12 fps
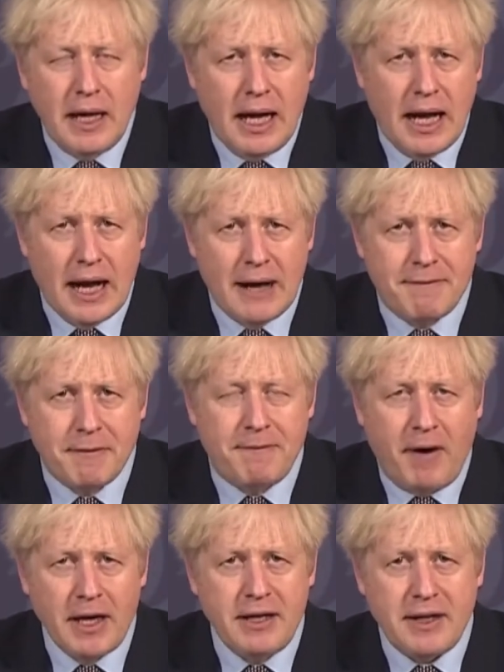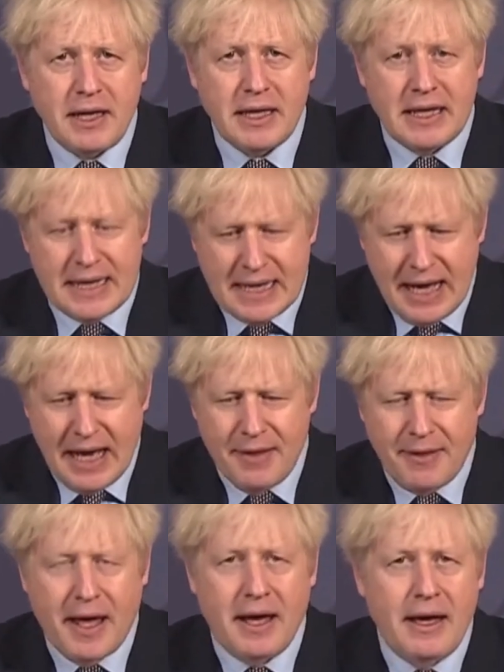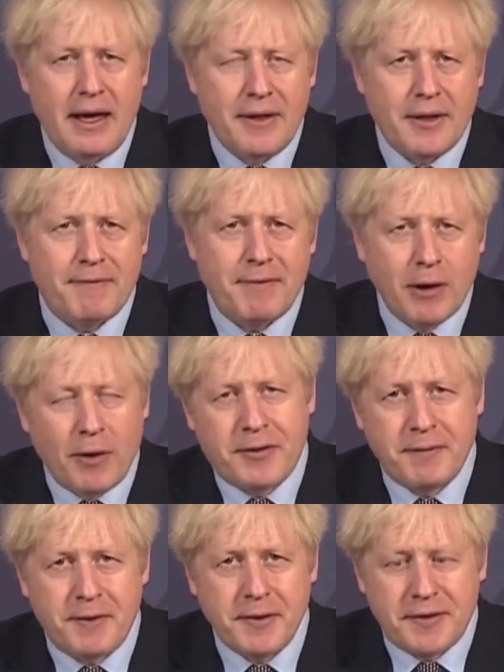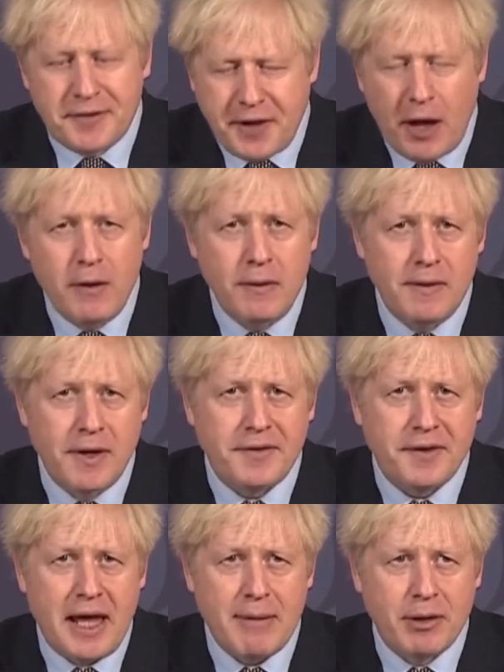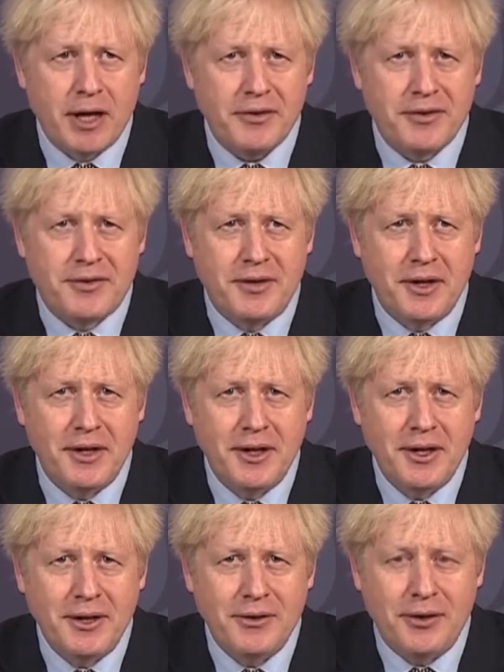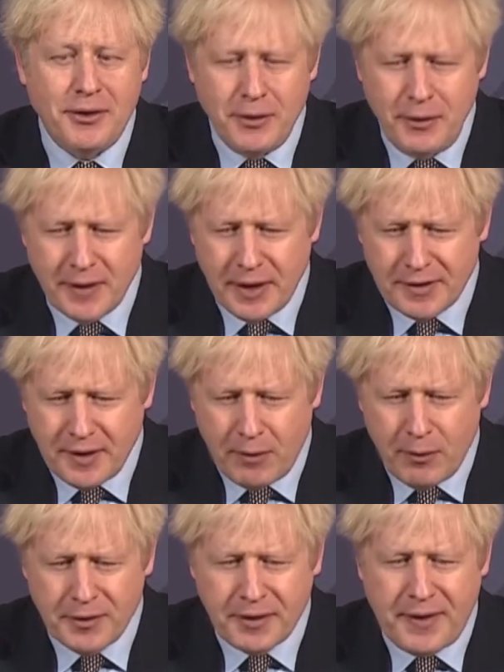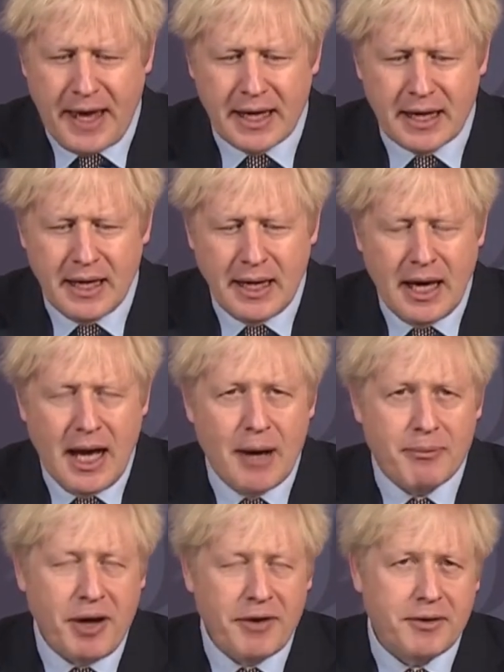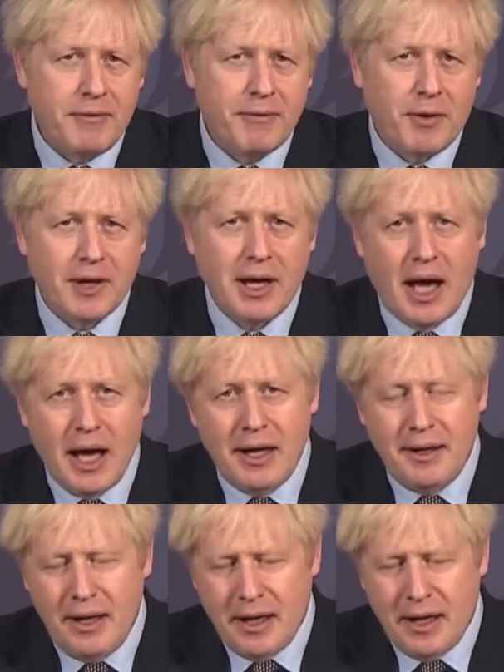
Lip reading: for finding the philosopher's stone that's enabled us to do this, I want to thank President von der Leyen,